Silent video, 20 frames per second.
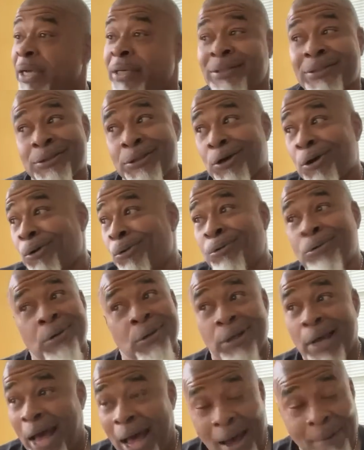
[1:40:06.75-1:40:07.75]
So,
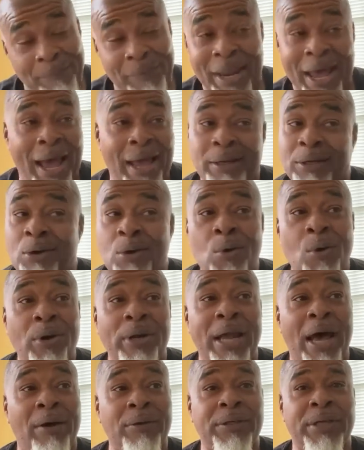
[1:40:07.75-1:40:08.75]
I'm not
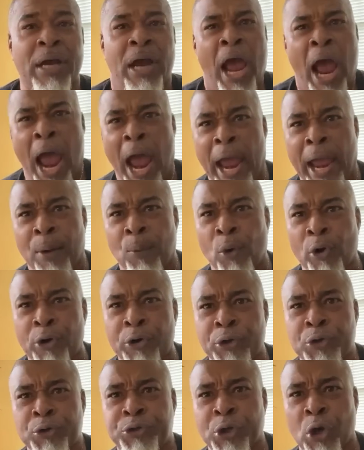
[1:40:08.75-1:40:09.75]
going out there, hey, what
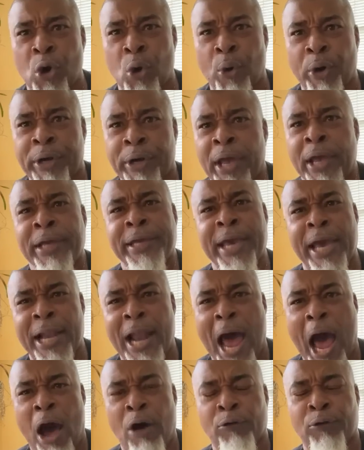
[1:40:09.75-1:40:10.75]
are you doing? Get
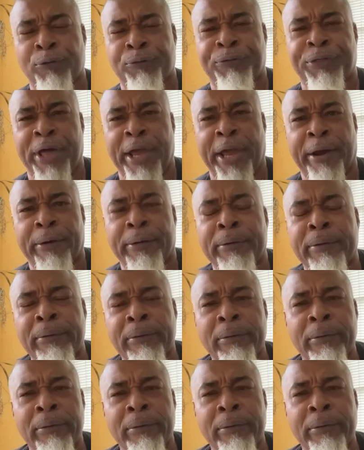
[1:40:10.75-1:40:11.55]
out of there.